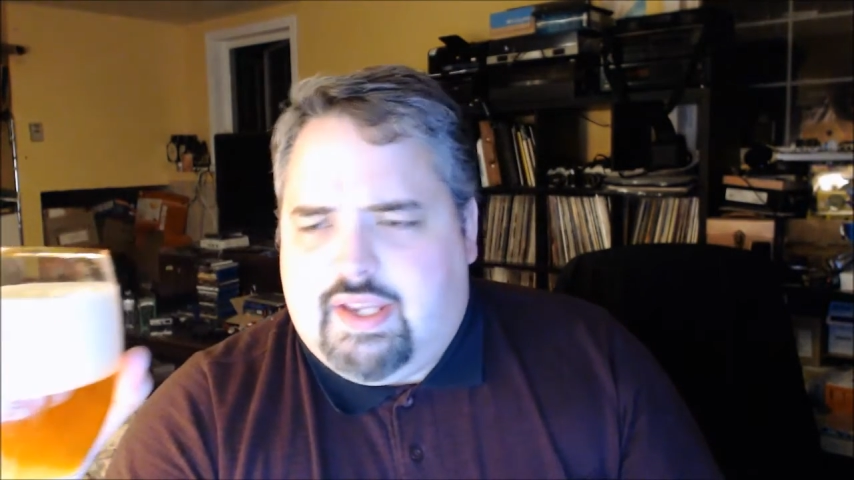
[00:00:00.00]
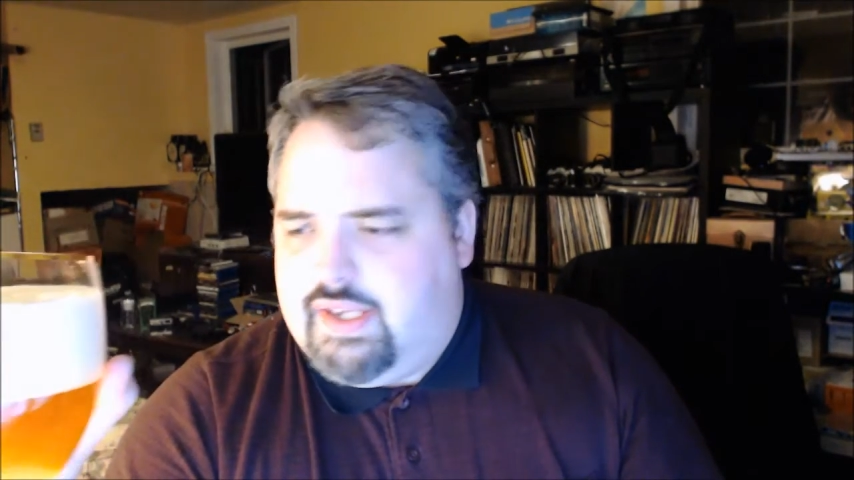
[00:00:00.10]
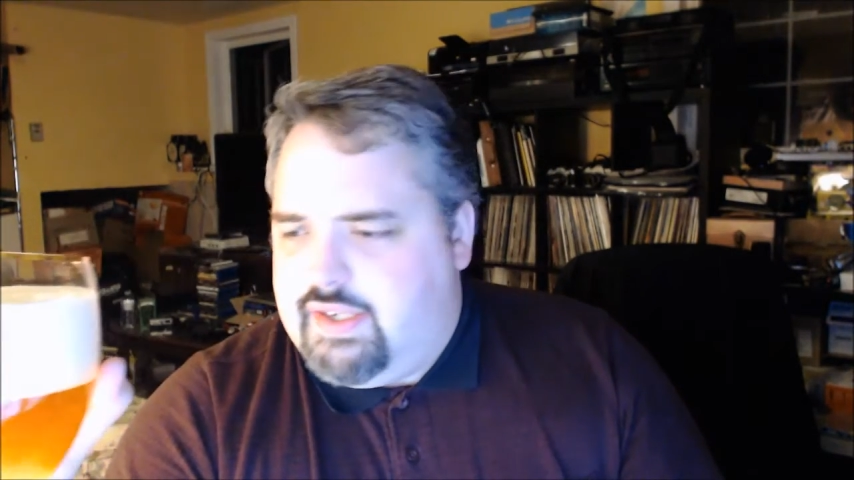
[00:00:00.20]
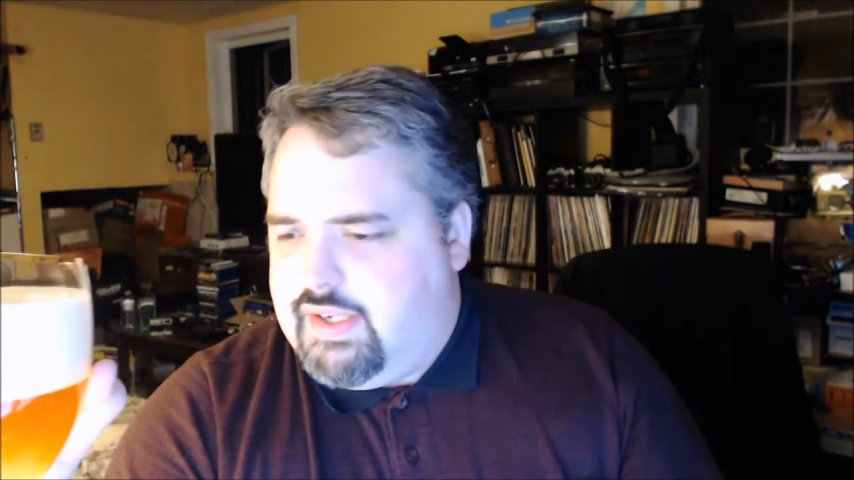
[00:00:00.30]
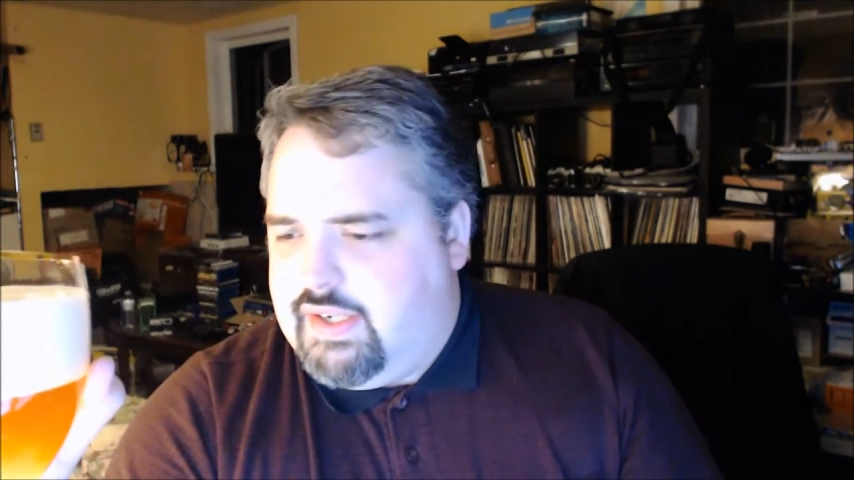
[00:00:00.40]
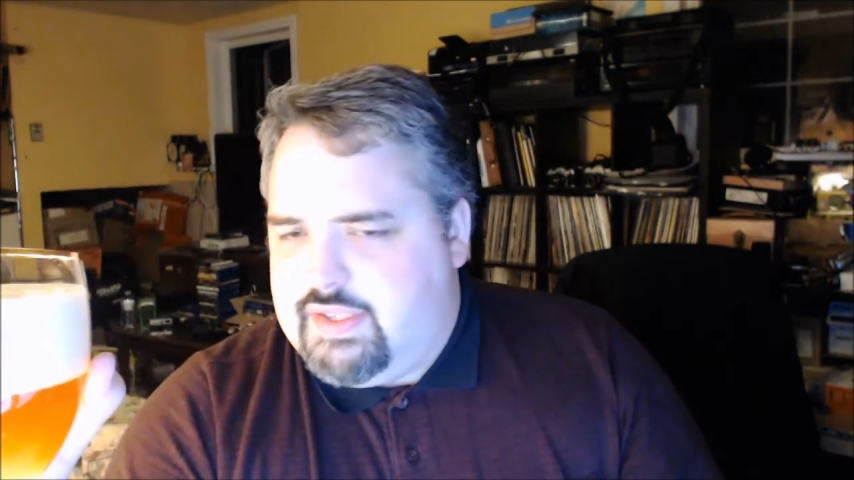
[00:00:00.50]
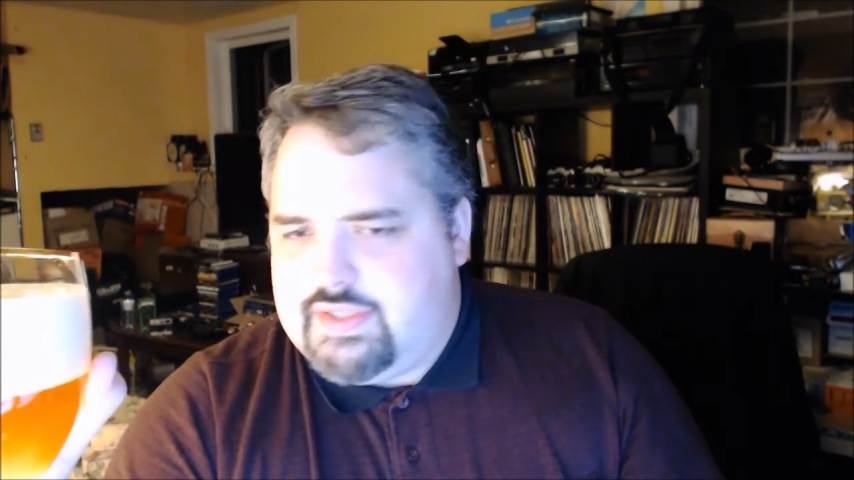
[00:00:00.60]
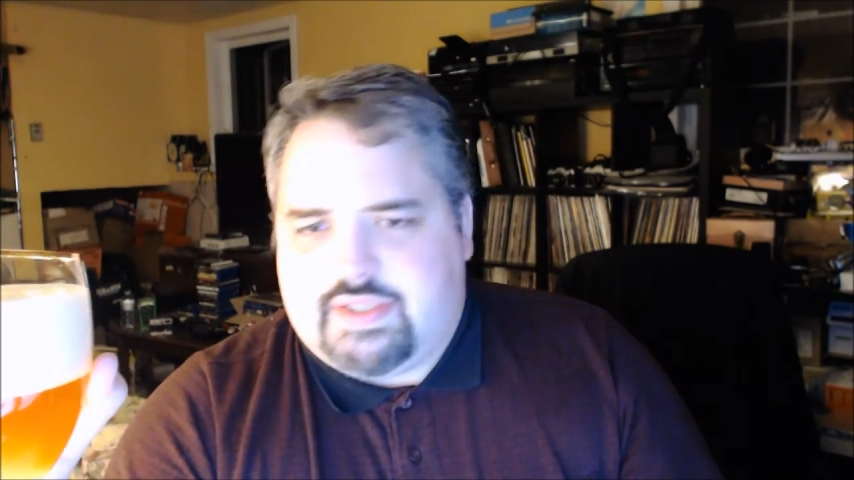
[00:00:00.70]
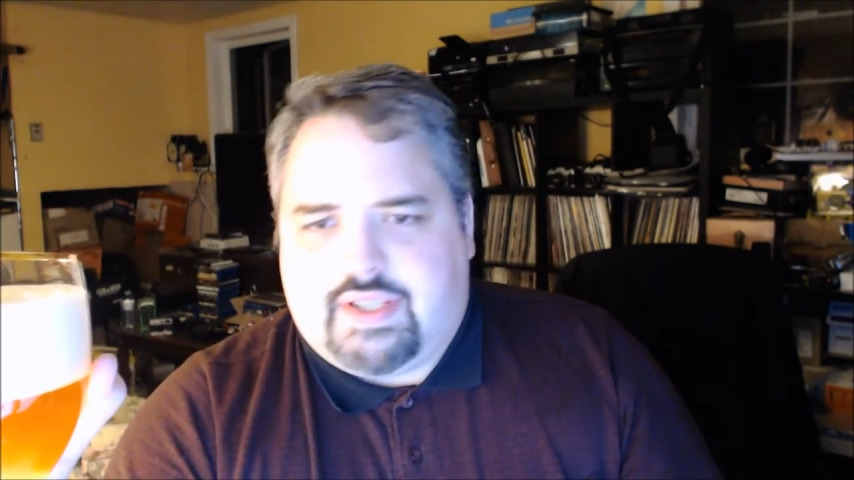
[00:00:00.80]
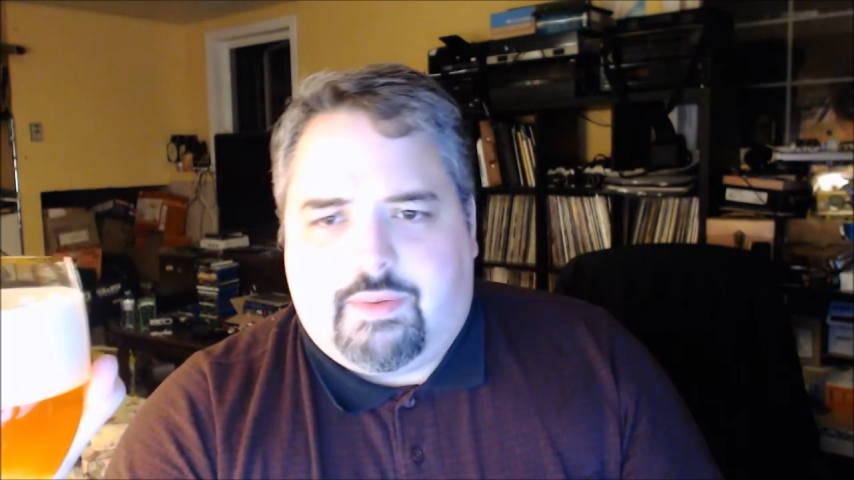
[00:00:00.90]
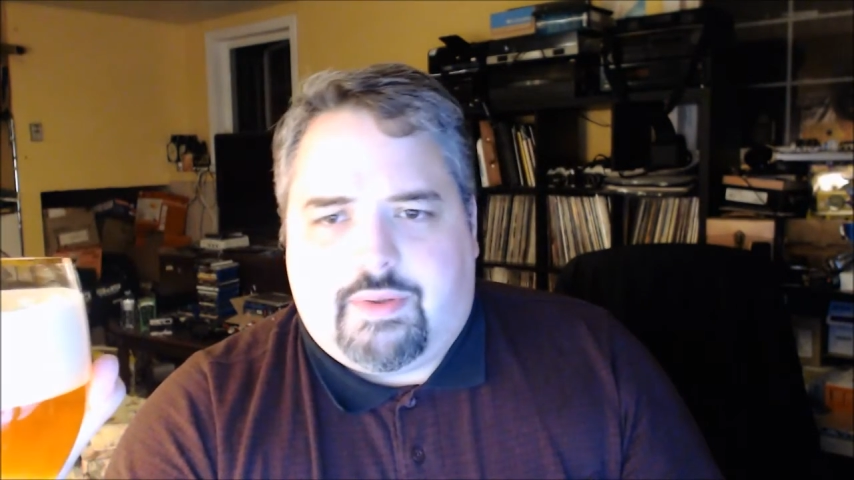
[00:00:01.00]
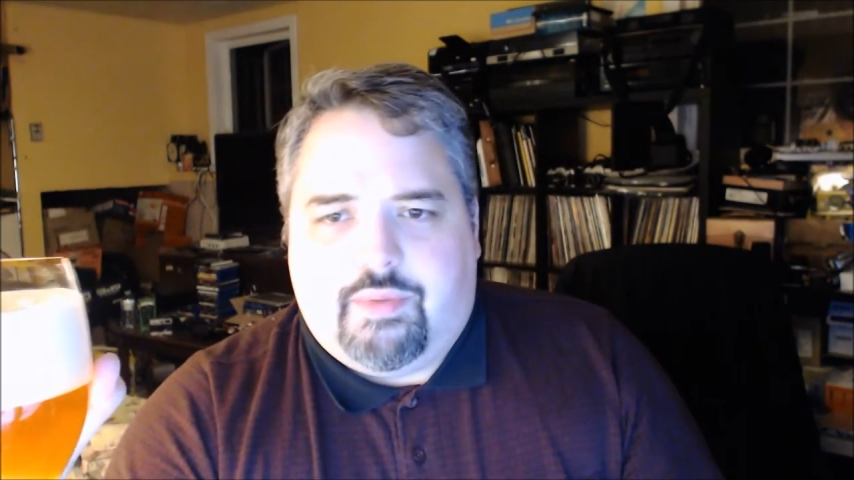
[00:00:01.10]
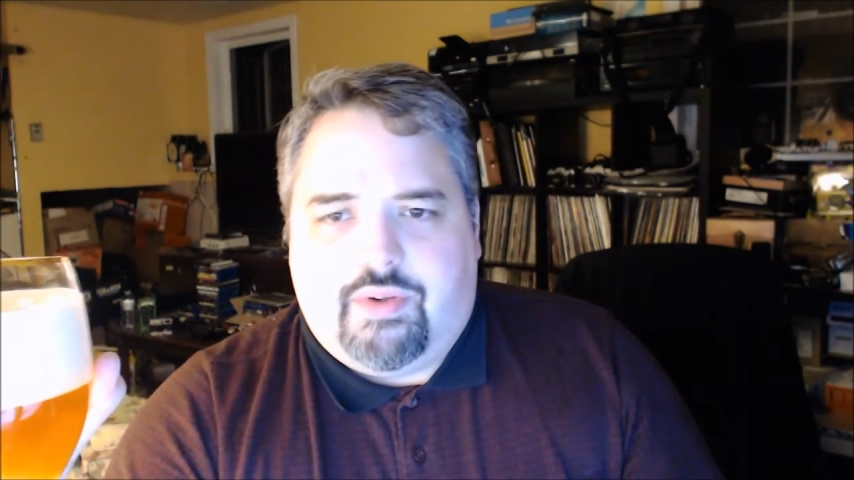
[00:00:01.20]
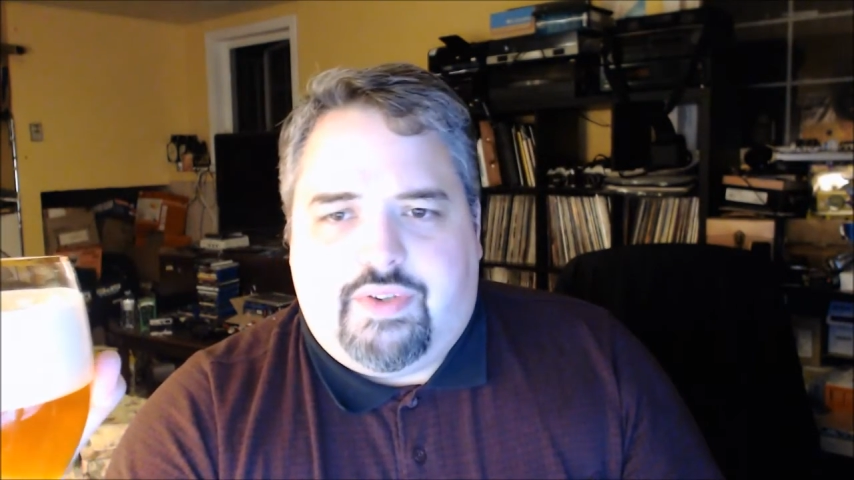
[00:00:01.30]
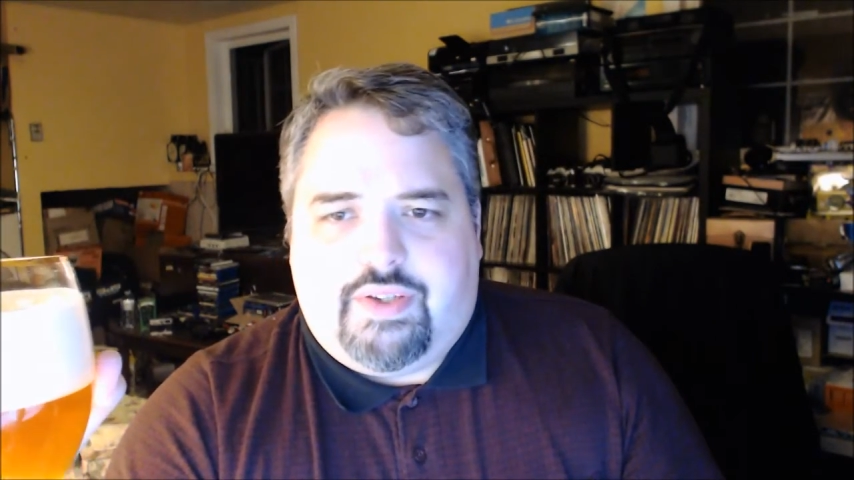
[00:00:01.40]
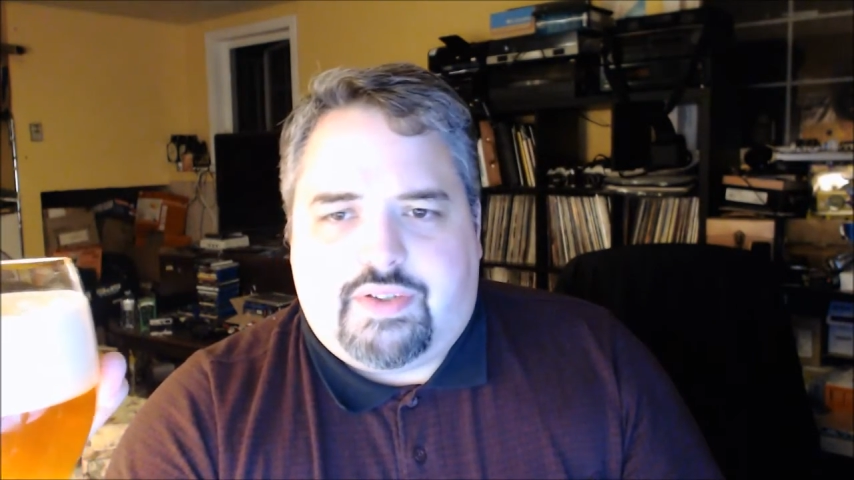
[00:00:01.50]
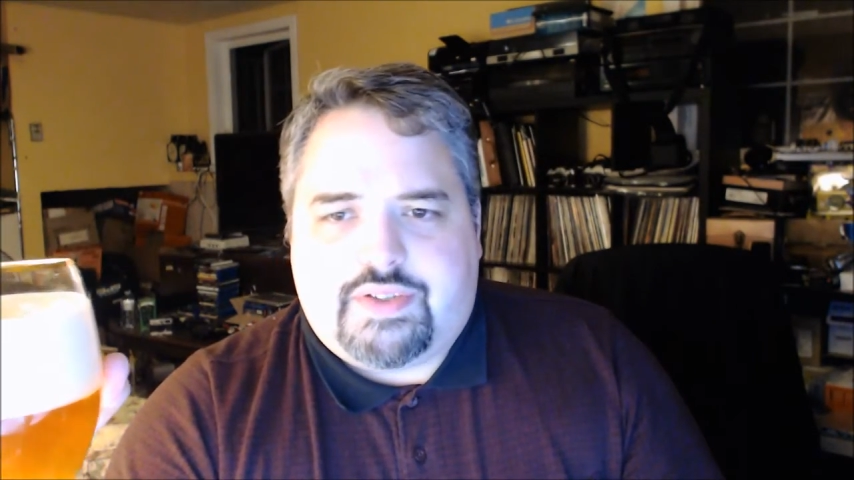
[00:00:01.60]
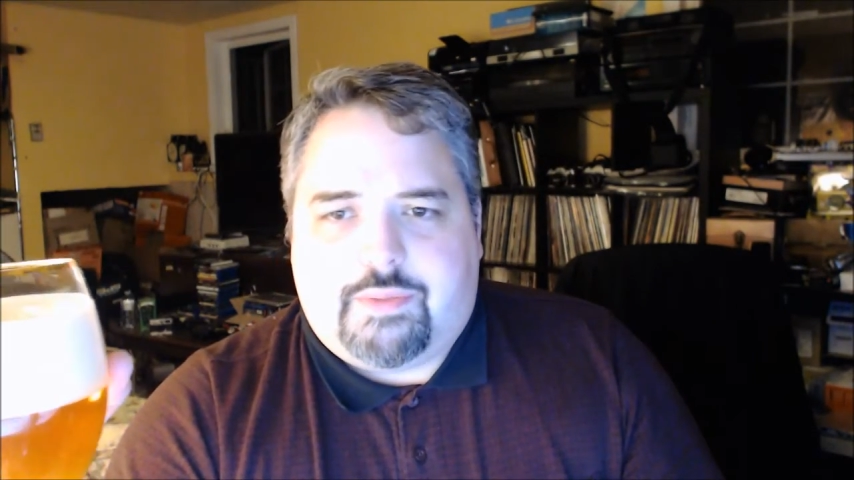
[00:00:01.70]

and sit down with a movie or